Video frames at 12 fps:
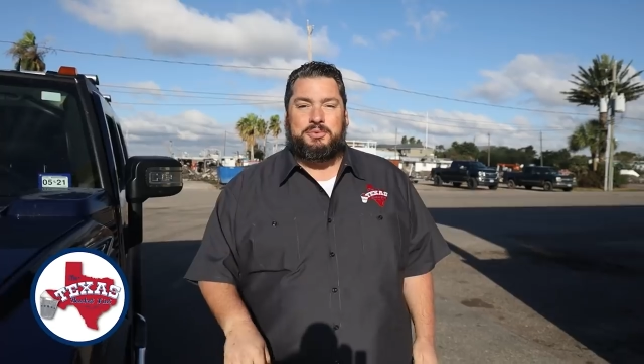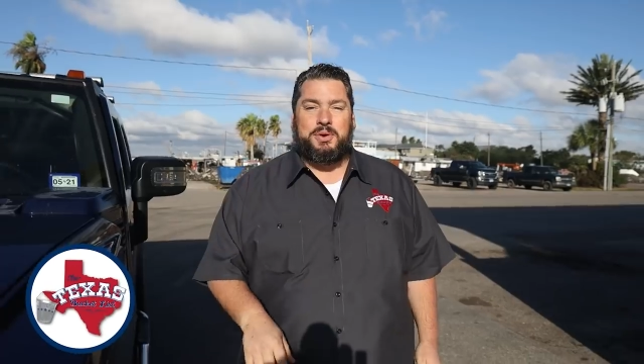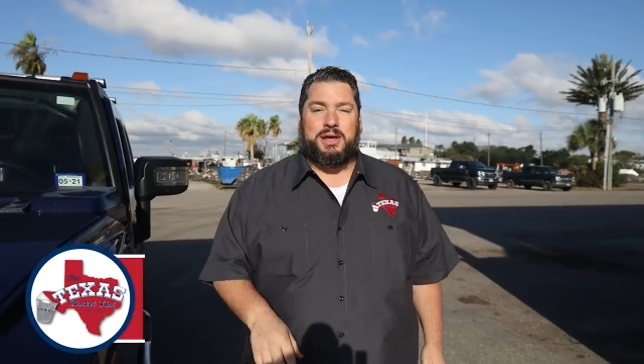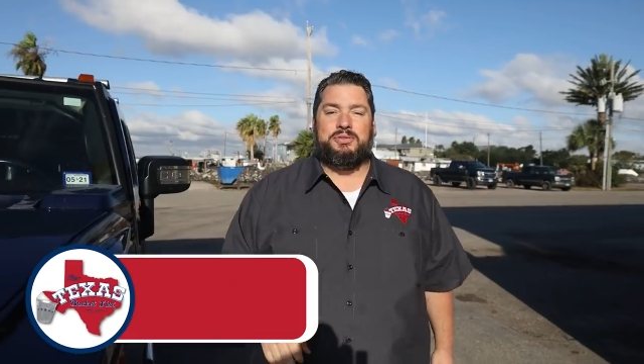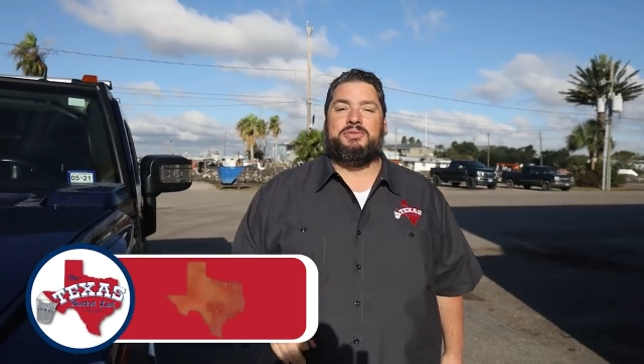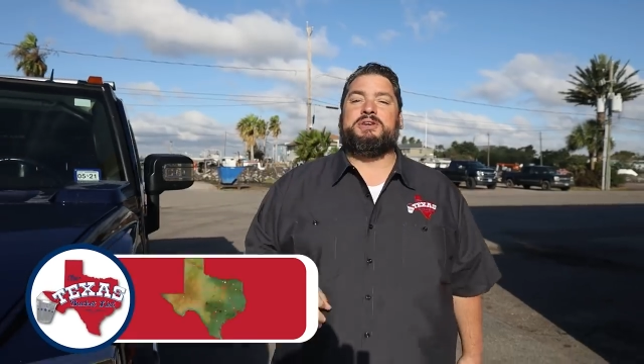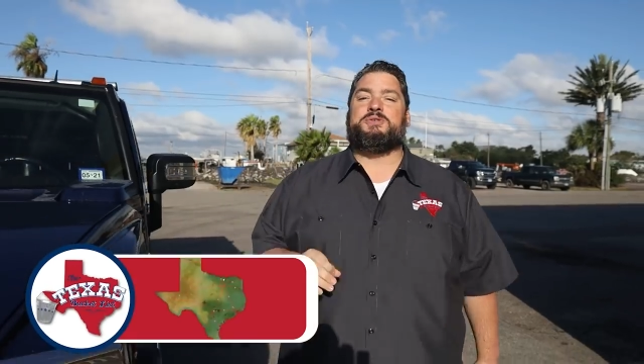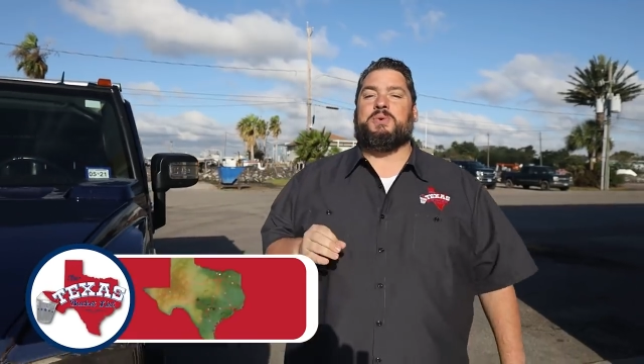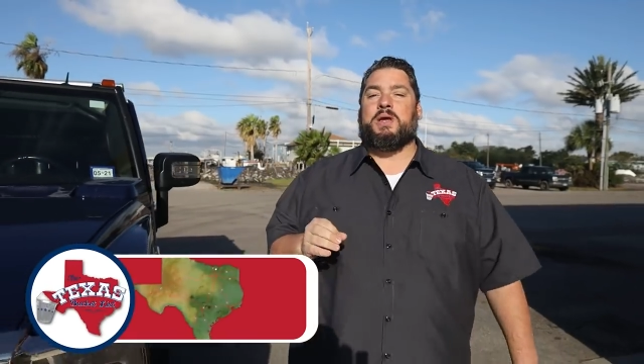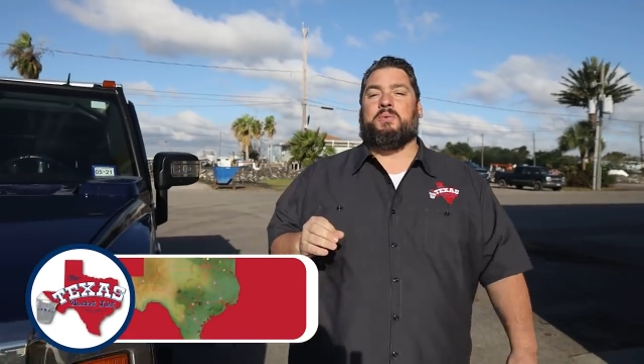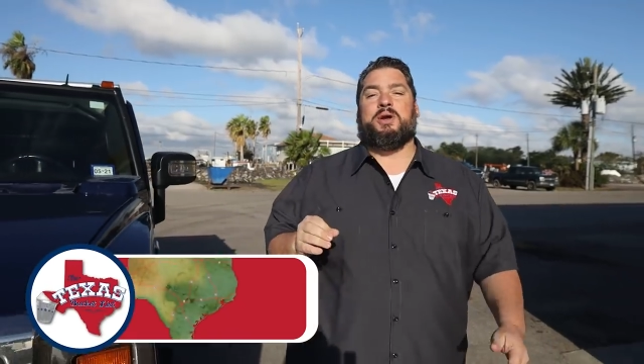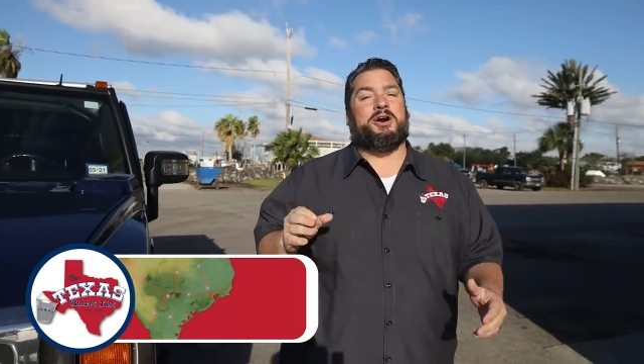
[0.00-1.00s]
the Week, and this
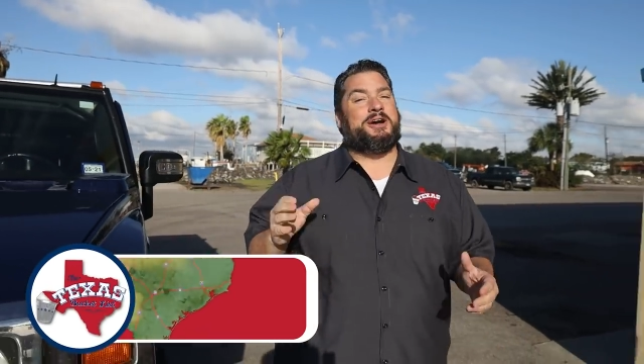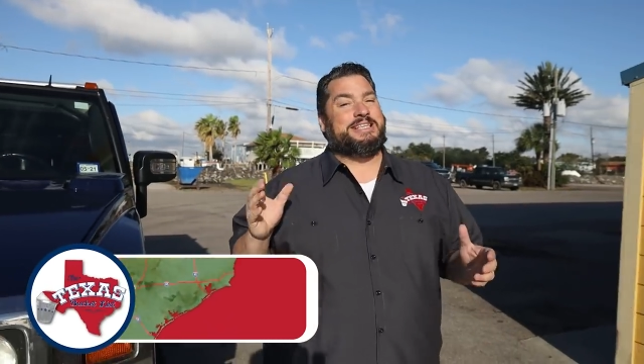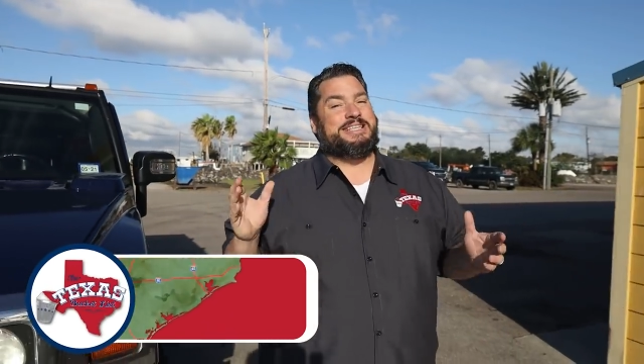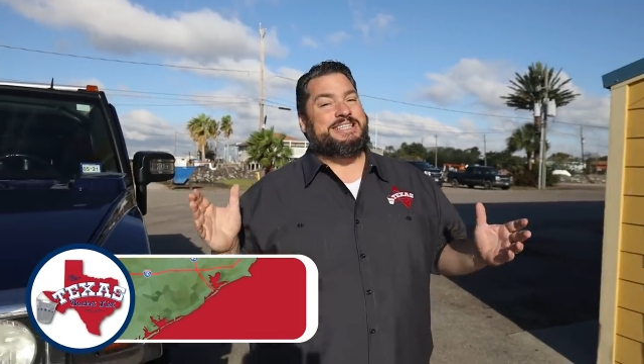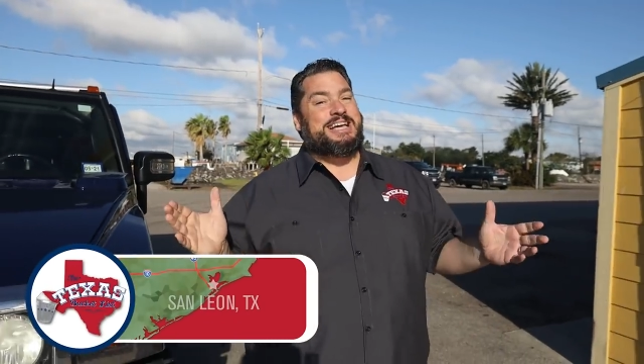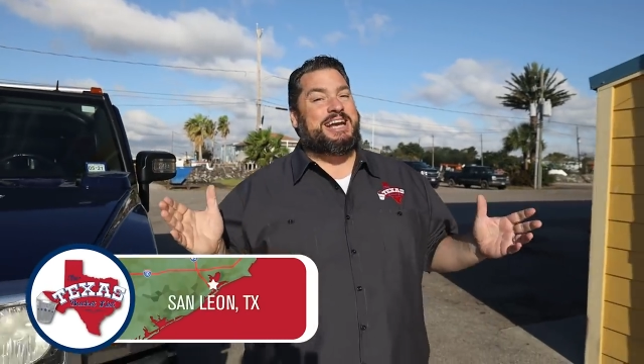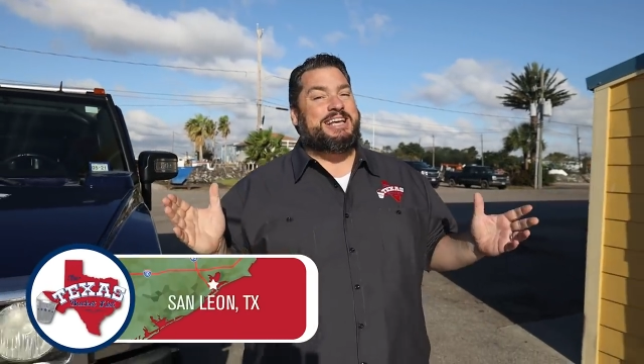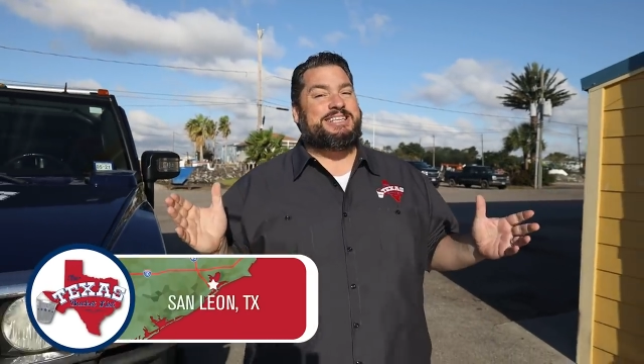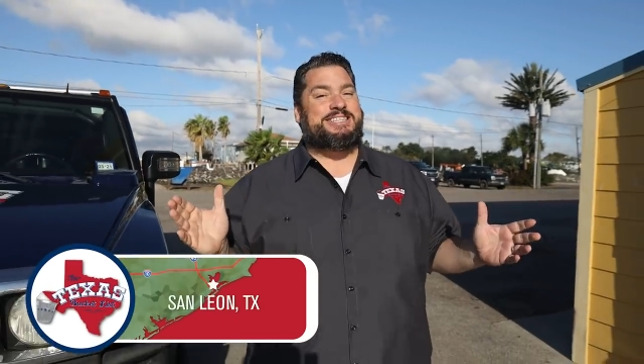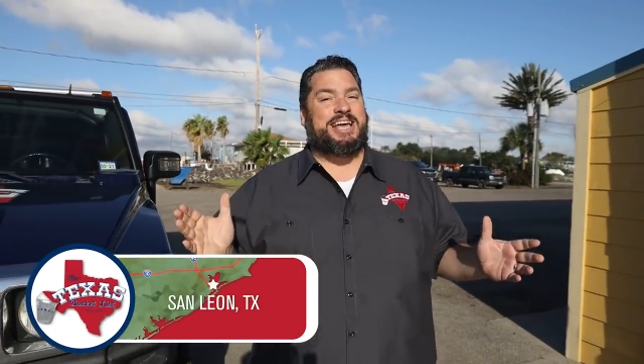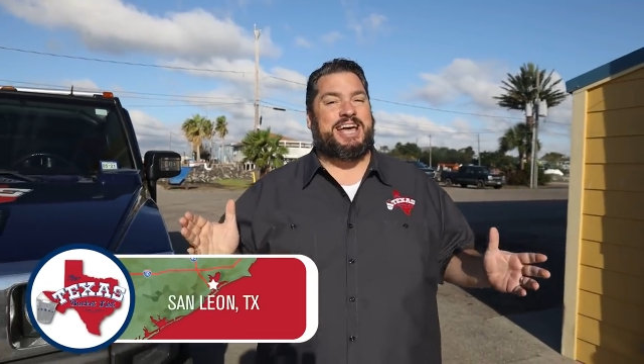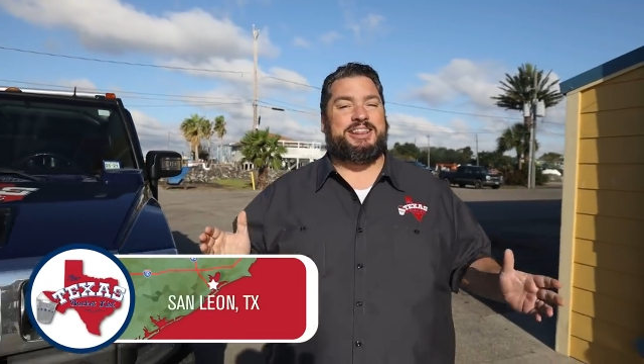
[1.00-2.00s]
week we are in sunny
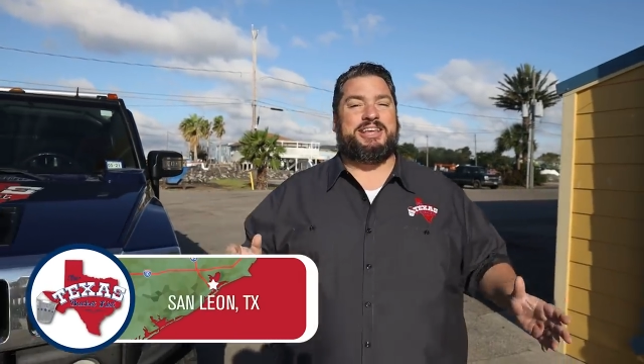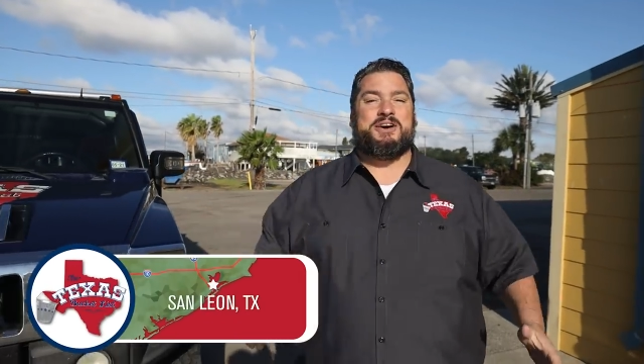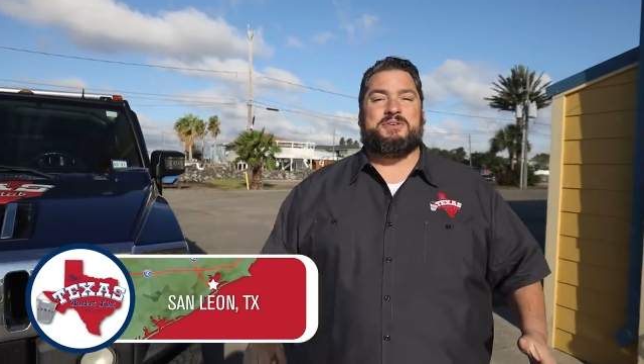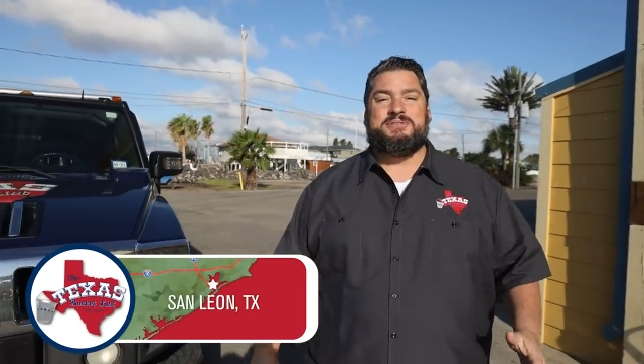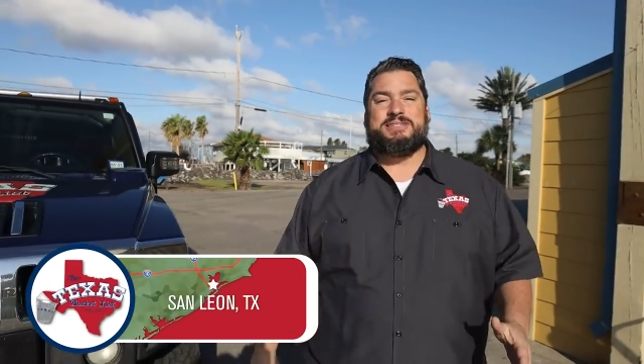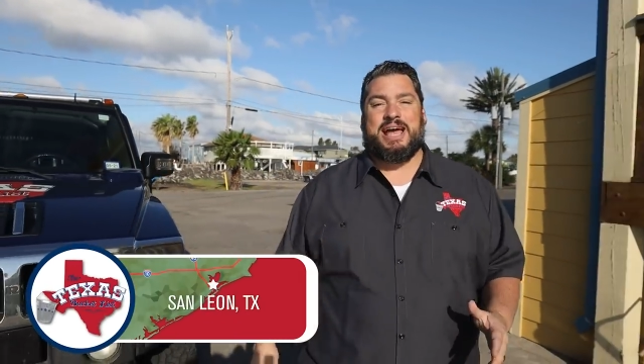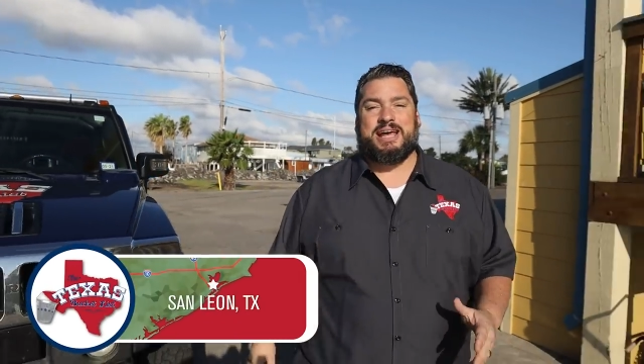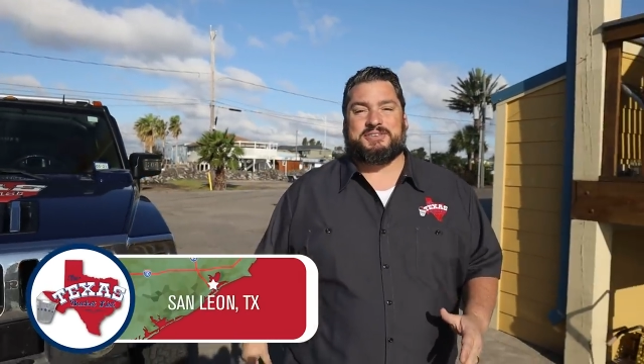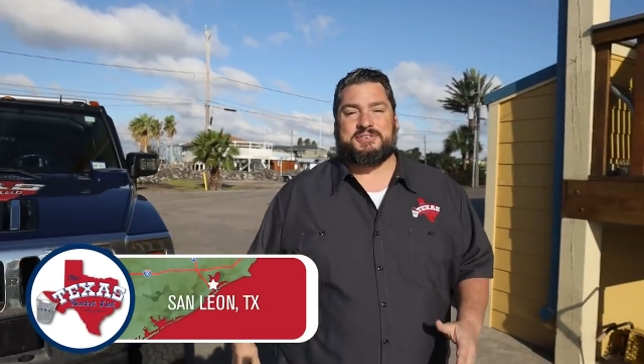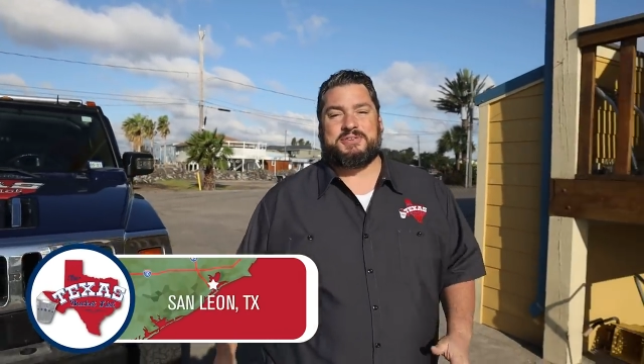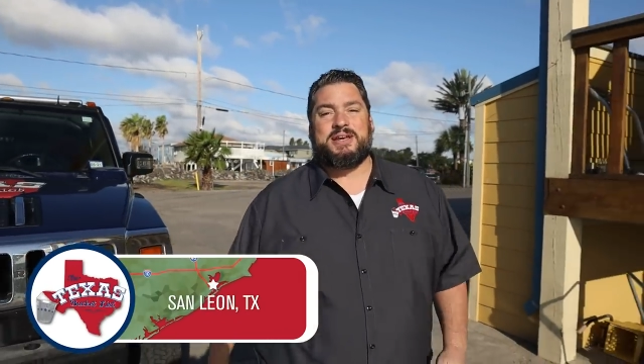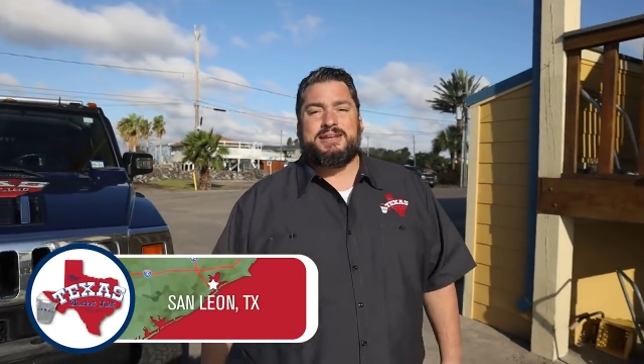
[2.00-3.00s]
San Leon,
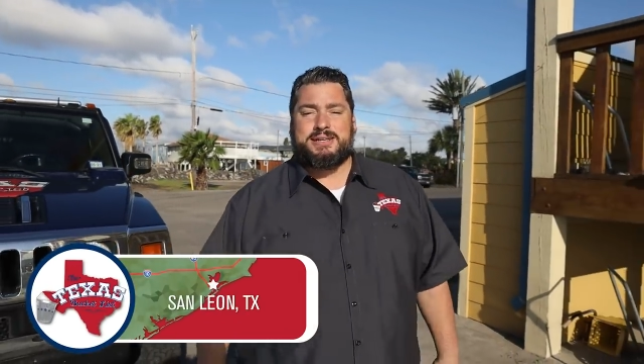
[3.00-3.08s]
Texas,